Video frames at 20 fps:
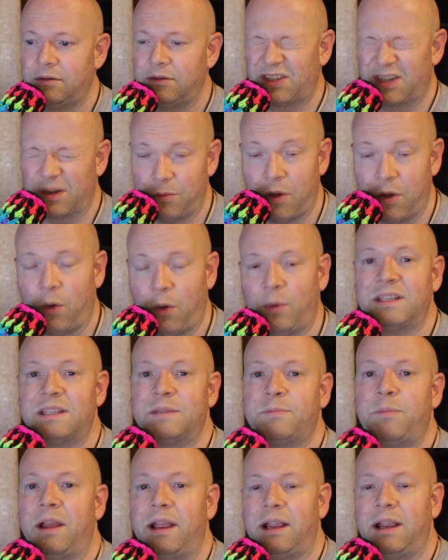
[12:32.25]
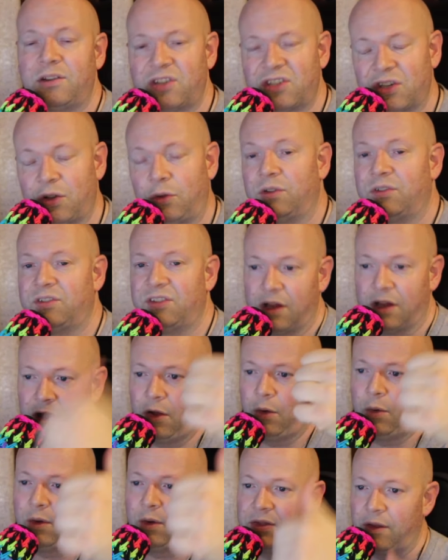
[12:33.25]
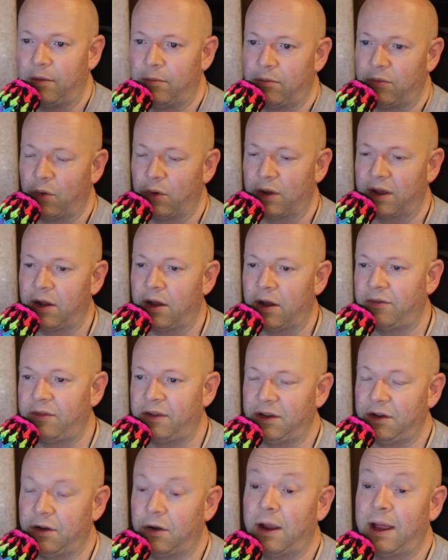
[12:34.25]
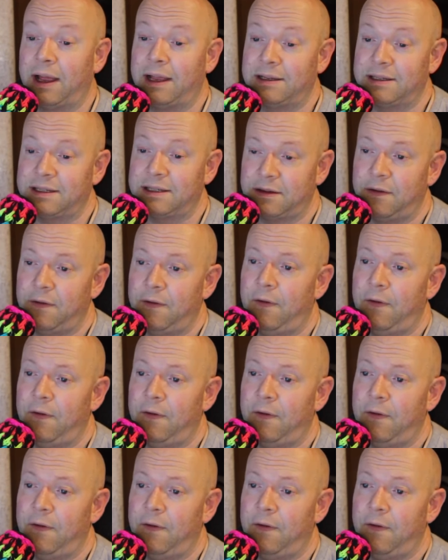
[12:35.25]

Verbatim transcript: Samoan Spike, Solo Sikoa, thumb broken off in your ass.